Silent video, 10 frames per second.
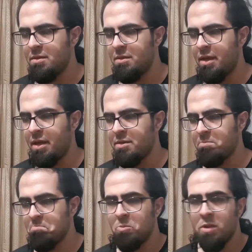And
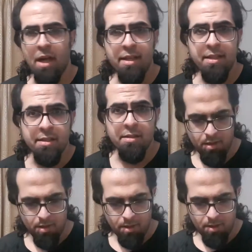well, I did,
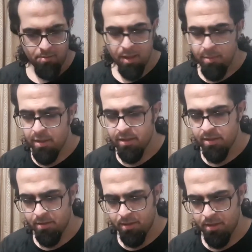and maybe in
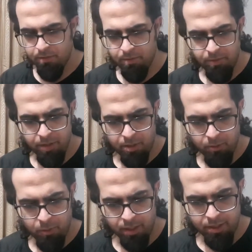a different
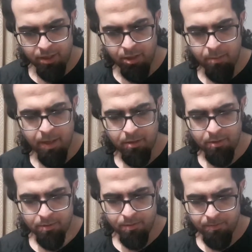video I talk about
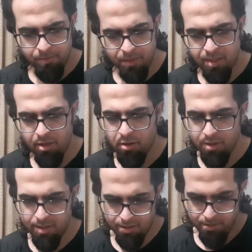the
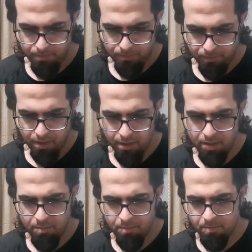songs, the
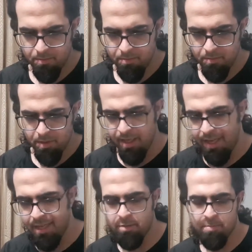
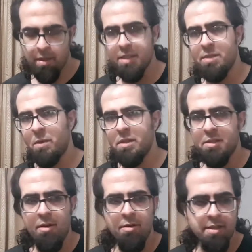8+1
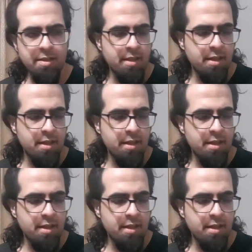songs